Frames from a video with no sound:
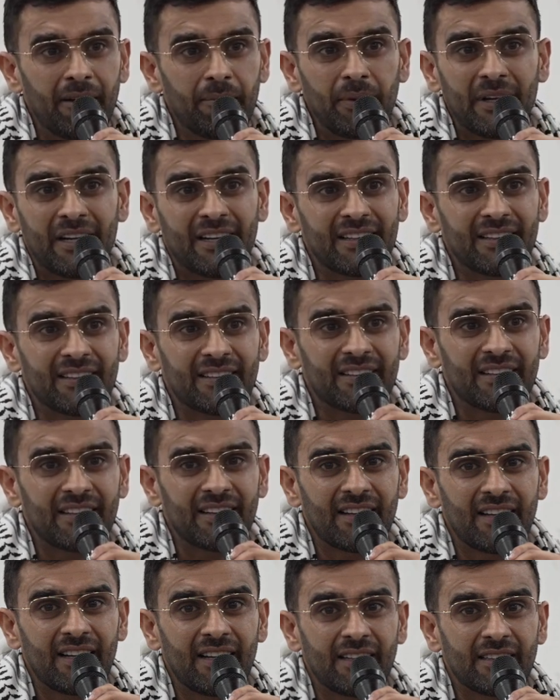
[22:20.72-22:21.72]
because
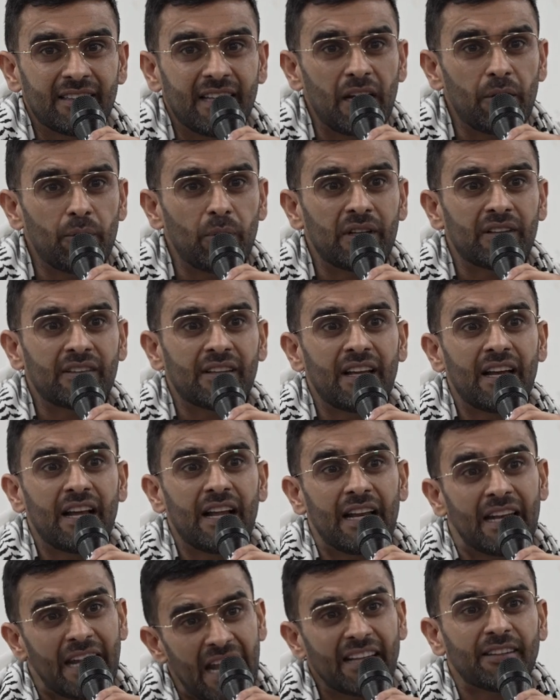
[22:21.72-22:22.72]
there was
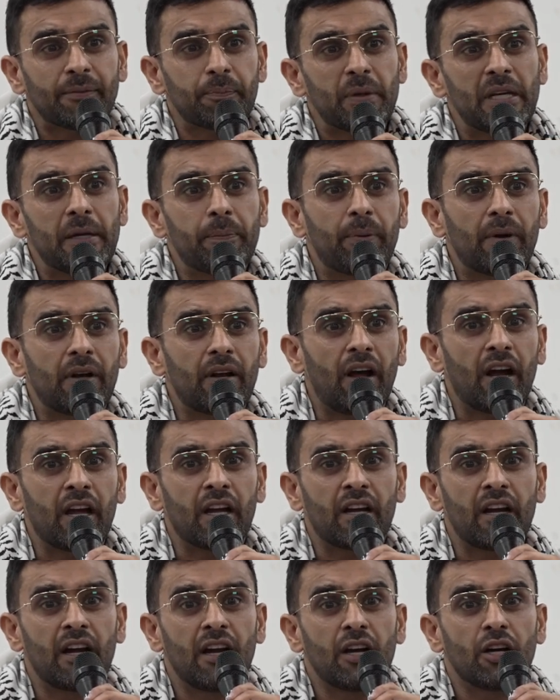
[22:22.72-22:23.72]
less people
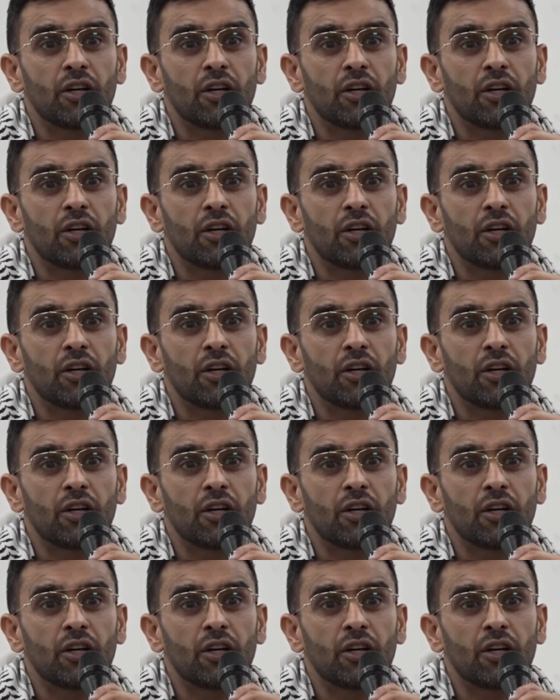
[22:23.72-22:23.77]
like